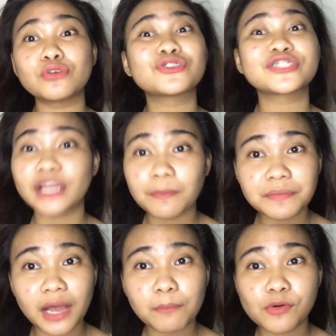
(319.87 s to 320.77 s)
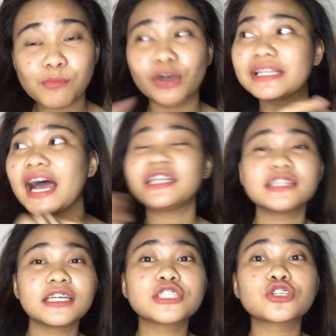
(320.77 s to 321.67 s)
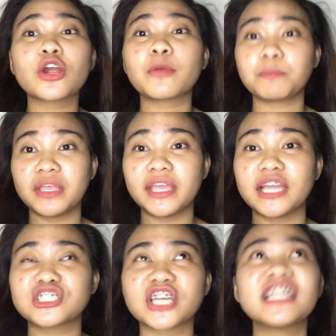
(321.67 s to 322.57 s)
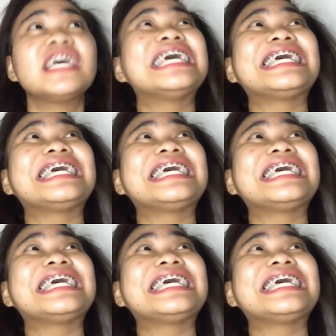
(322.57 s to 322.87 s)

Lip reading: yung shop na abubot underscore PH. And